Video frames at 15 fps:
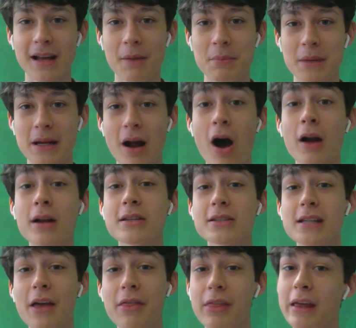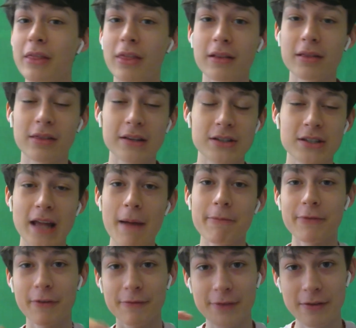I mean, honestly, I think that the step
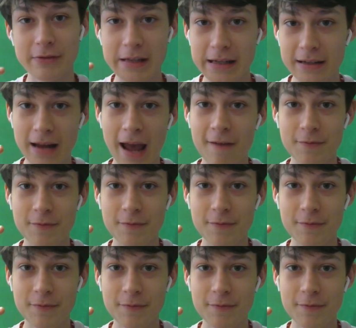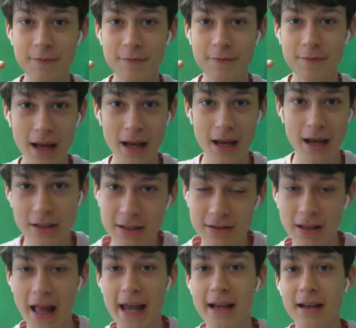from 15 FPS to 30 FPS is
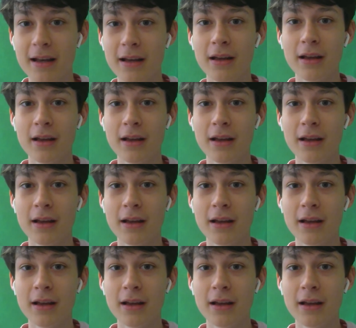like